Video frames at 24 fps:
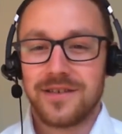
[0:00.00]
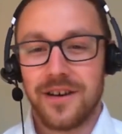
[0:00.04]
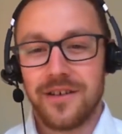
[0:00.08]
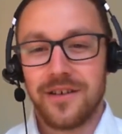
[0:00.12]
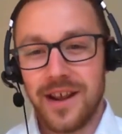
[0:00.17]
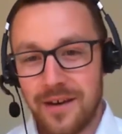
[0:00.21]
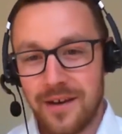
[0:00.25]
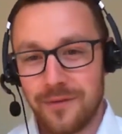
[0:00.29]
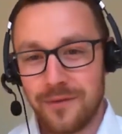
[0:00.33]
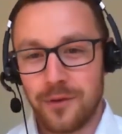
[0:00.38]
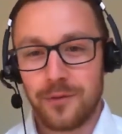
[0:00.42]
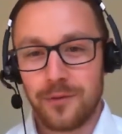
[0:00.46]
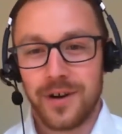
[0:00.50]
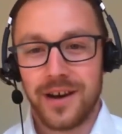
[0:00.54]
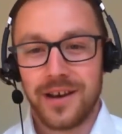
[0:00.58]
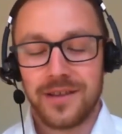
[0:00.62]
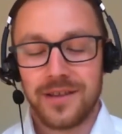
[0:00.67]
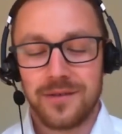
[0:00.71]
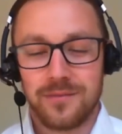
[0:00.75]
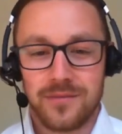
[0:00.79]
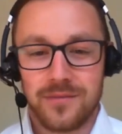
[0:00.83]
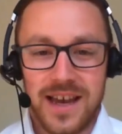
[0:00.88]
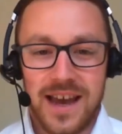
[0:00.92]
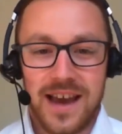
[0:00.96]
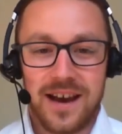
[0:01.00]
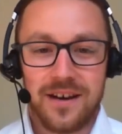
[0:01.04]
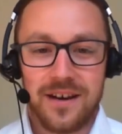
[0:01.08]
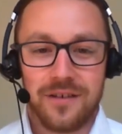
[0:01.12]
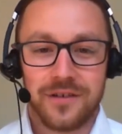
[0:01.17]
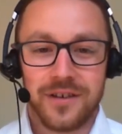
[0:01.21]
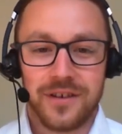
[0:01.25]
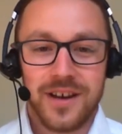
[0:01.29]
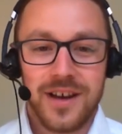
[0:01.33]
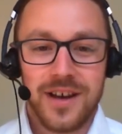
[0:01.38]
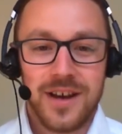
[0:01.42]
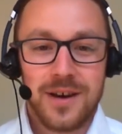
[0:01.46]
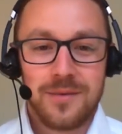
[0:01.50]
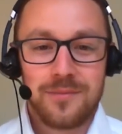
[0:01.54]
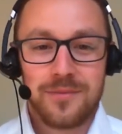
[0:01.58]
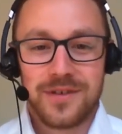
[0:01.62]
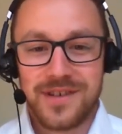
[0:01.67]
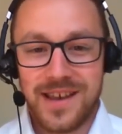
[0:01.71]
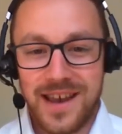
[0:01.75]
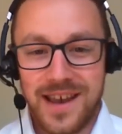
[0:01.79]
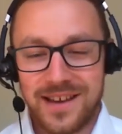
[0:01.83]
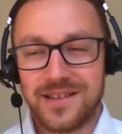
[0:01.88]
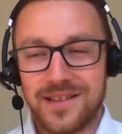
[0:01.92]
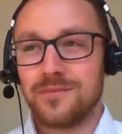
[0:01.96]
don't ever write them down,
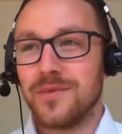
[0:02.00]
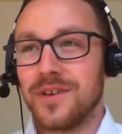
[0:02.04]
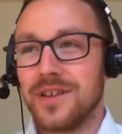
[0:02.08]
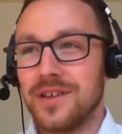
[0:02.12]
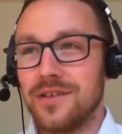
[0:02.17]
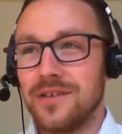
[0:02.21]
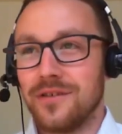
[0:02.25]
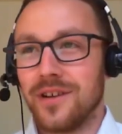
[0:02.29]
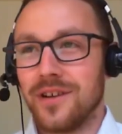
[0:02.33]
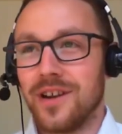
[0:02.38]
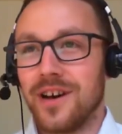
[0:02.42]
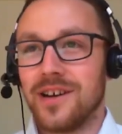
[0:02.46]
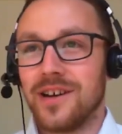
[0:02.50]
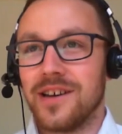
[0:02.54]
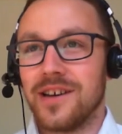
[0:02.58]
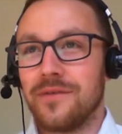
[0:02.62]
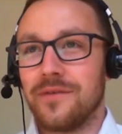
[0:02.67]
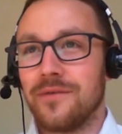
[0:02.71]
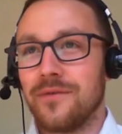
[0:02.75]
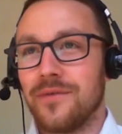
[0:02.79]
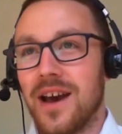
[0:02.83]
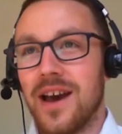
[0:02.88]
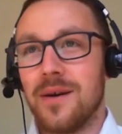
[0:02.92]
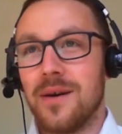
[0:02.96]
protect them with your life.